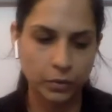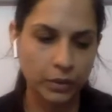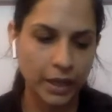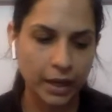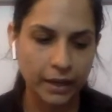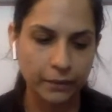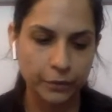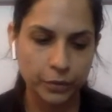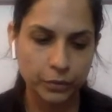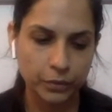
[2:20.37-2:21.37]
Okay,
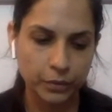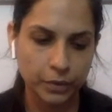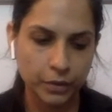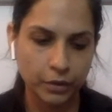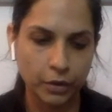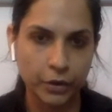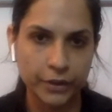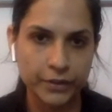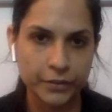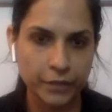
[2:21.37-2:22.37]
here
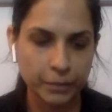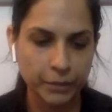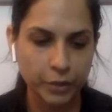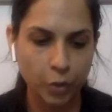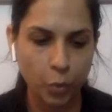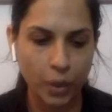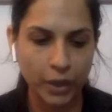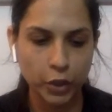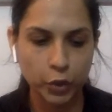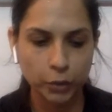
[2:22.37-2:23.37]
is will be your
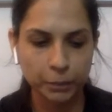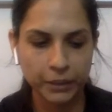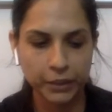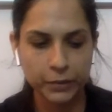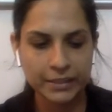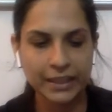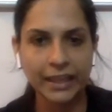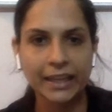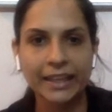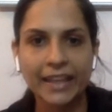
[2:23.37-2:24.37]
one loop. Can you
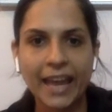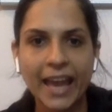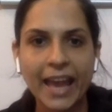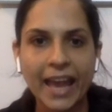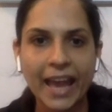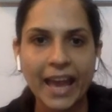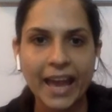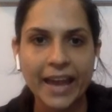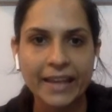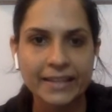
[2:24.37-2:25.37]
see?
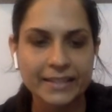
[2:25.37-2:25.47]
Yes.